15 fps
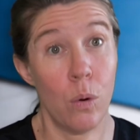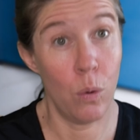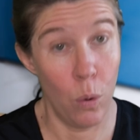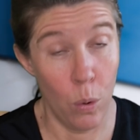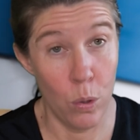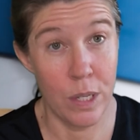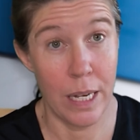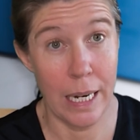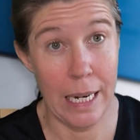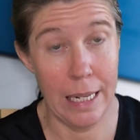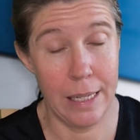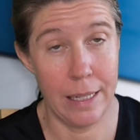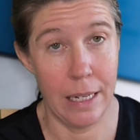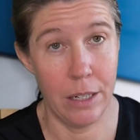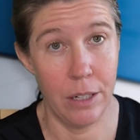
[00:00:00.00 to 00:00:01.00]
cause
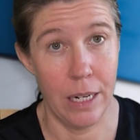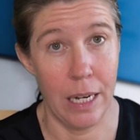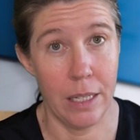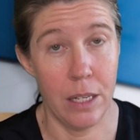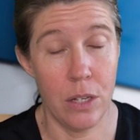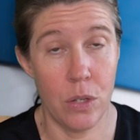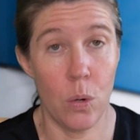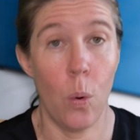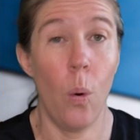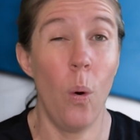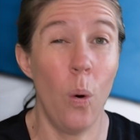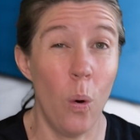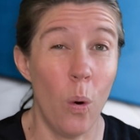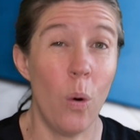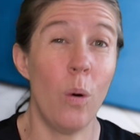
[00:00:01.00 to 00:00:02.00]
Achilles tendonitis
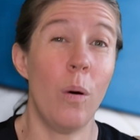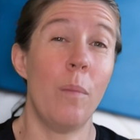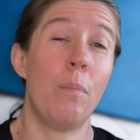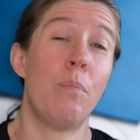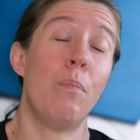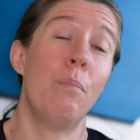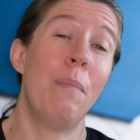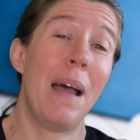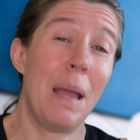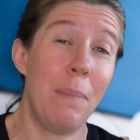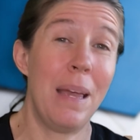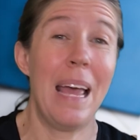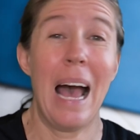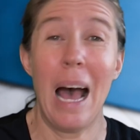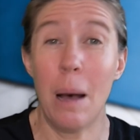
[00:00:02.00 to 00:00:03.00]
or
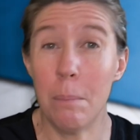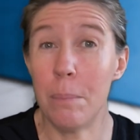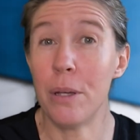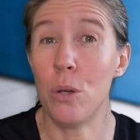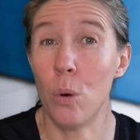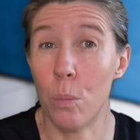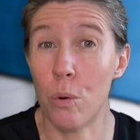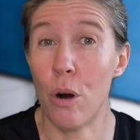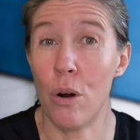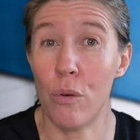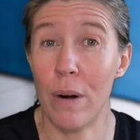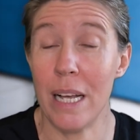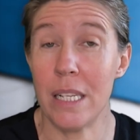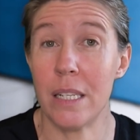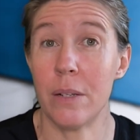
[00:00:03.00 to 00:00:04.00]
maybe hamper your
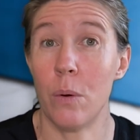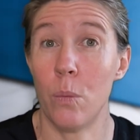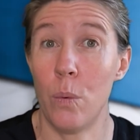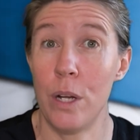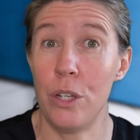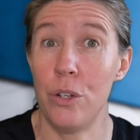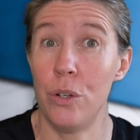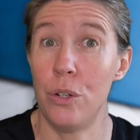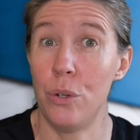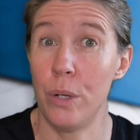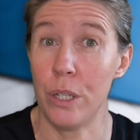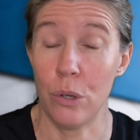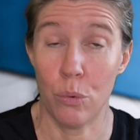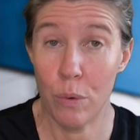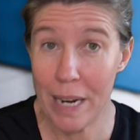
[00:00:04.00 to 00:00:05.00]
progress when you're
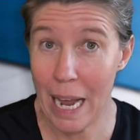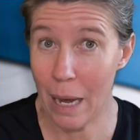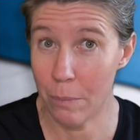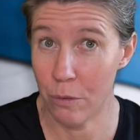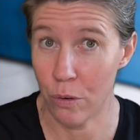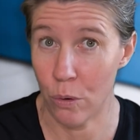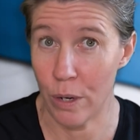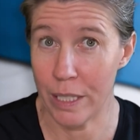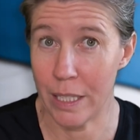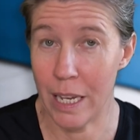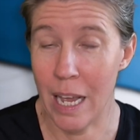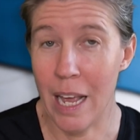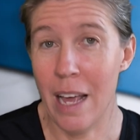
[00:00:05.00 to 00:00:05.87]
doing your rehab for it.